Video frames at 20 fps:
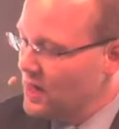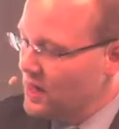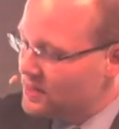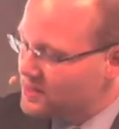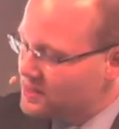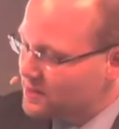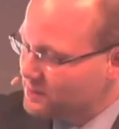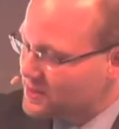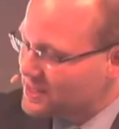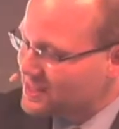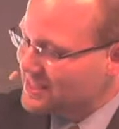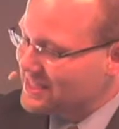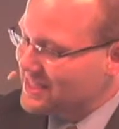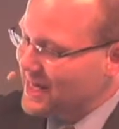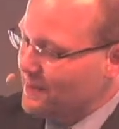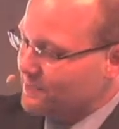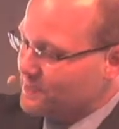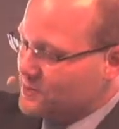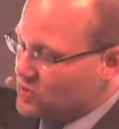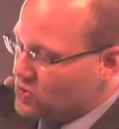some
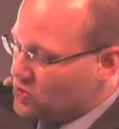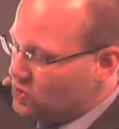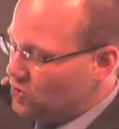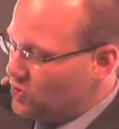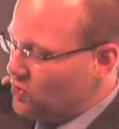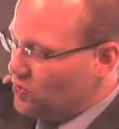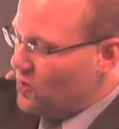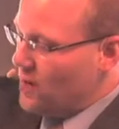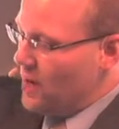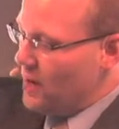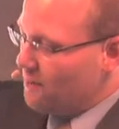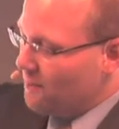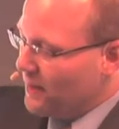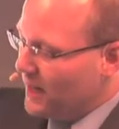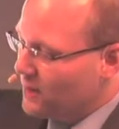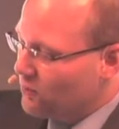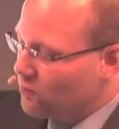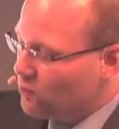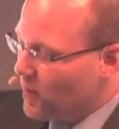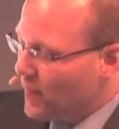steps to
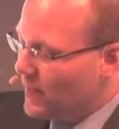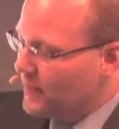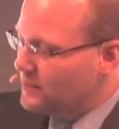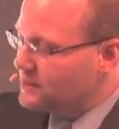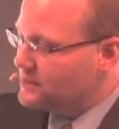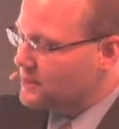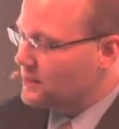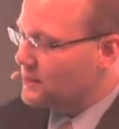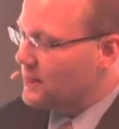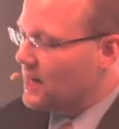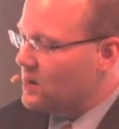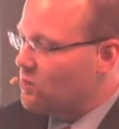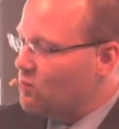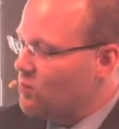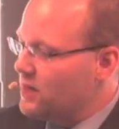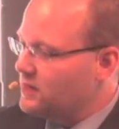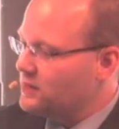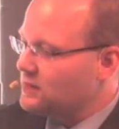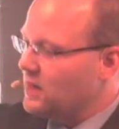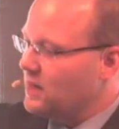my right, and I
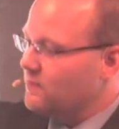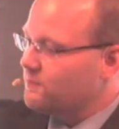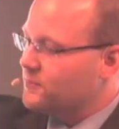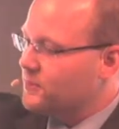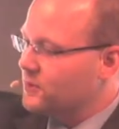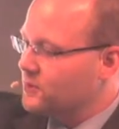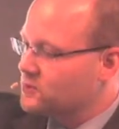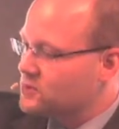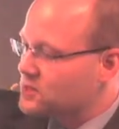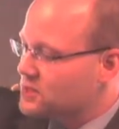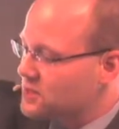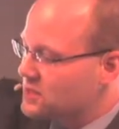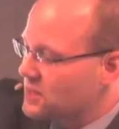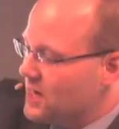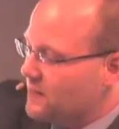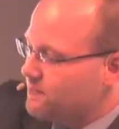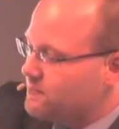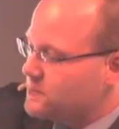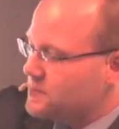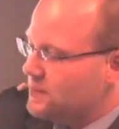went up those
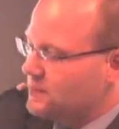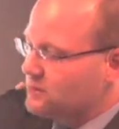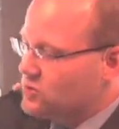steps, and